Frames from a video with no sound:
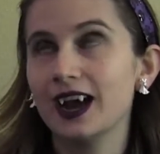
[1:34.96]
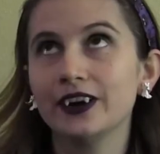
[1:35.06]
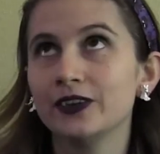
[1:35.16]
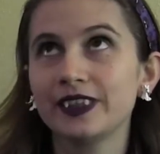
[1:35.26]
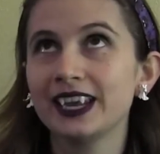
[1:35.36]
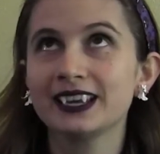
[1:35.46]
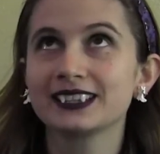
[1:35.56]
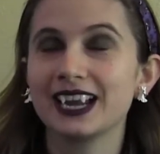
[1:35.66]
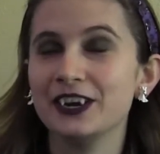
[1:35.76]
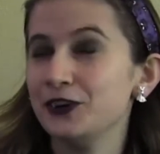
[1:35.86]
I don't
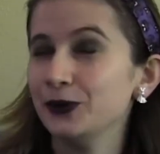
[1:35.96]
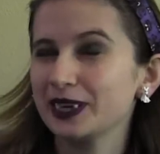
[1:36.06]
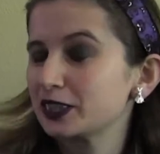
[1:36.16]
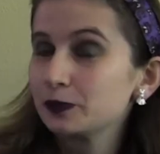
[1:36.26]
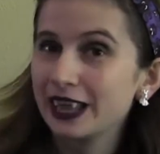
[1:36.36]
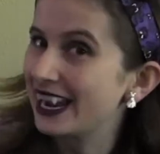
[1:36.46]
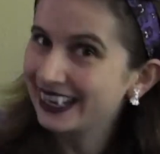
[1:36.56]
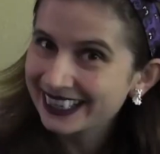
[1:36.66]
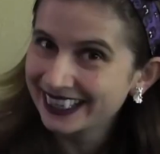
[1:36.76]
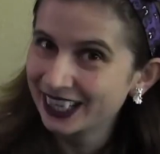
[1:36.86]
think I need to
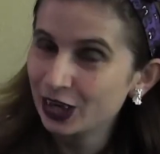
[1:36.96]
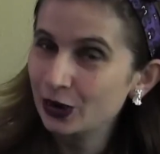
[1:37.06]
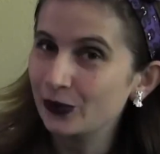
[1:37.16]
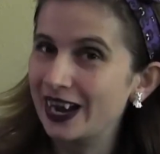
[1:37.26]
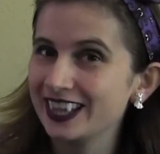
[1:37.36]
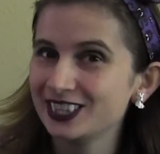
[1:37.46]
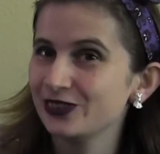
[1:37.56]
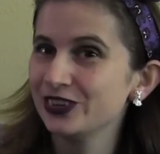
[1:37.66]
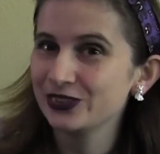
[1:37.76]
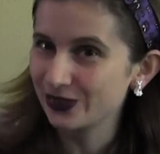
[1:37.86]
explain why this
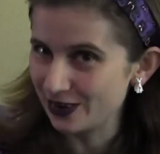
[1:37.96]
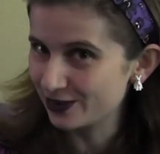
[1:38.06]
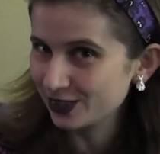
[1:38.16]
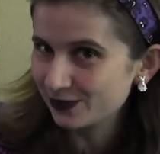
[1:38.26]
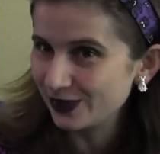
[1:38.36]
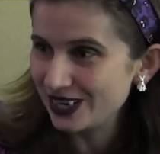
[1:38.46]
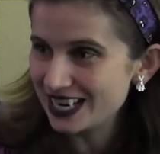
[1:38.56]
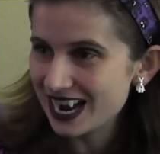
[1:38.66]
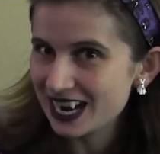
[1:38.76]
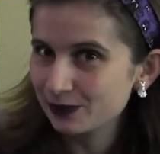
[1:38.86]
one is great for the
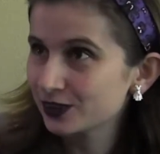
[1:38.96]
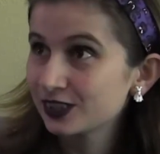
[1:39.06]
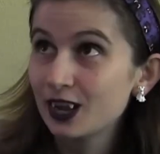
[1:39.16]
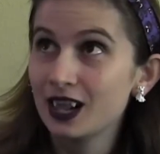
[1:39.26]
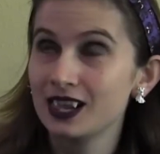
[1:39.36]
spooky times.